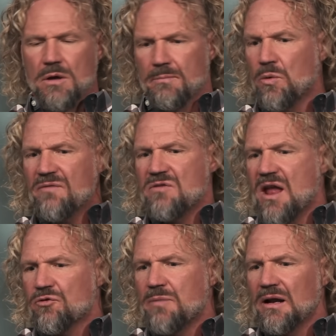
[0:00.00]
But we've
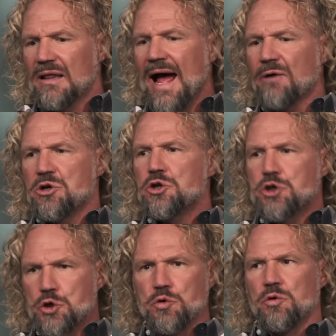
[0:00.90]
never been allowed
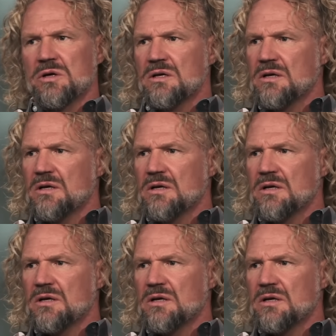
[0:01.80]
to